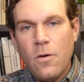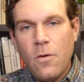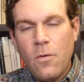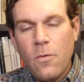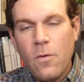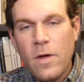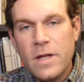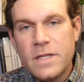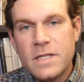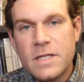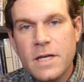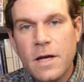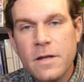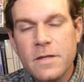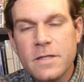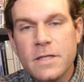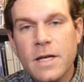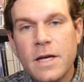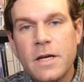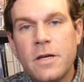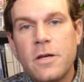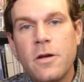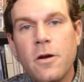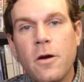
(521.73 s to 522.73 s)
Well, it sounds
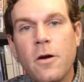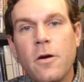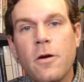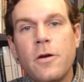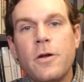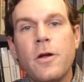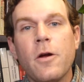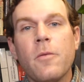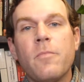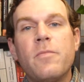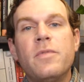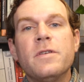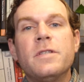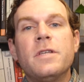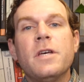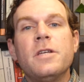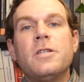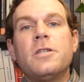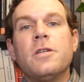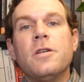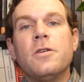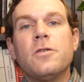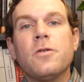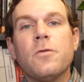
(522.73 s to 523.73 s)
like you're you're
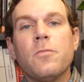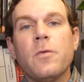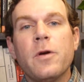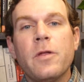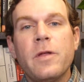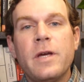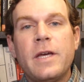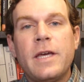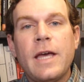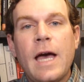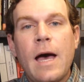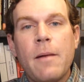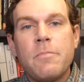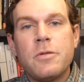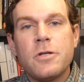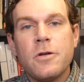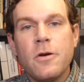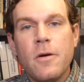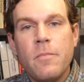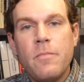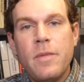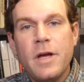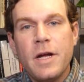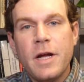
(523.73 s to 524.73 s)
positioned to really
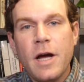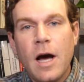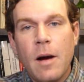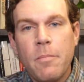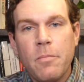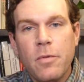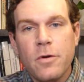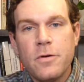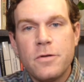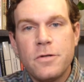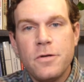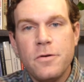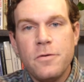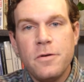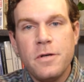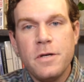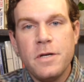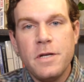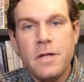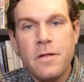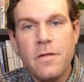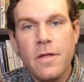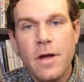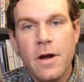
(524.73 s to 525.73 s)
capture a big
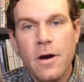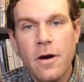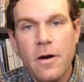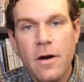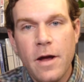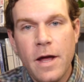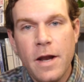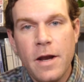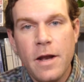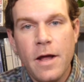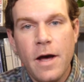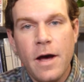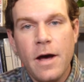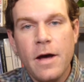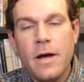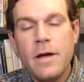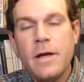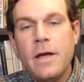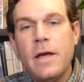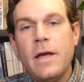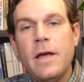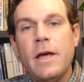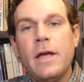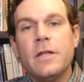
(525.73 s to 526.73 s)
opportunity there, and uh,
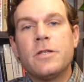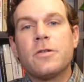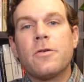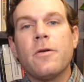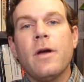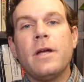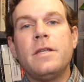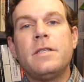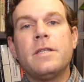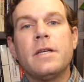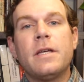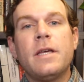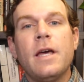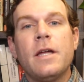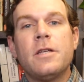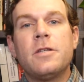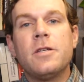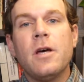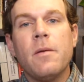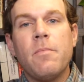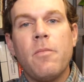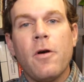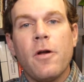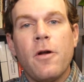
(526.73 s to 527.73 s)
it's great to
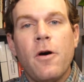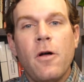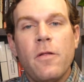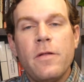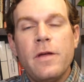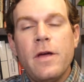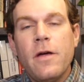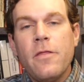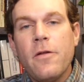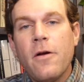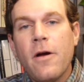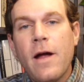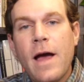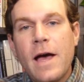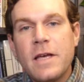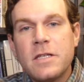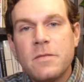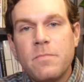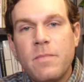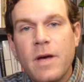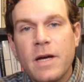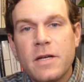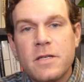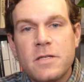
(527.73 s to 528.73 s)
catch up on all the other
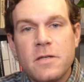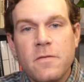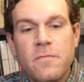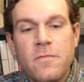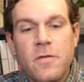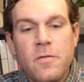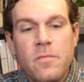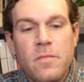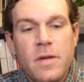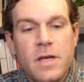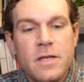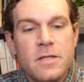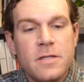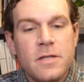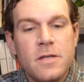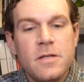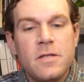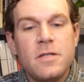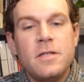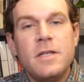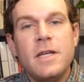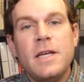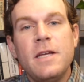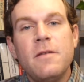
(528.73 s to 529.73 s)
aspects of the
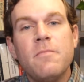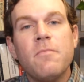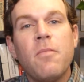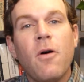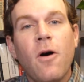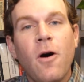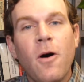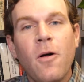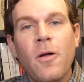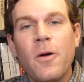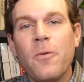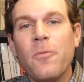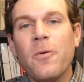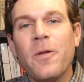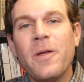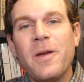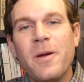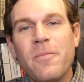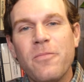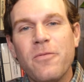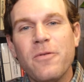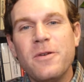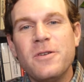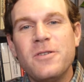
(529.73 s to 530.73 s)
business. Dean Paul, I
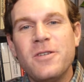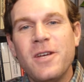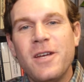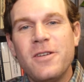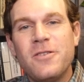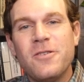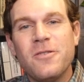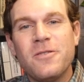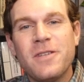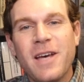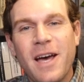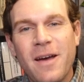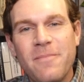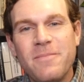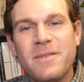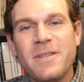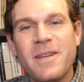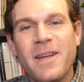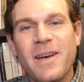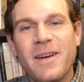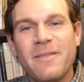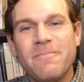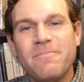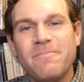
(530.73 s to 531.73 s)
really appreciate your time
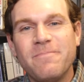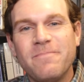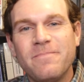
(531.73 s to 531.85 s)
today.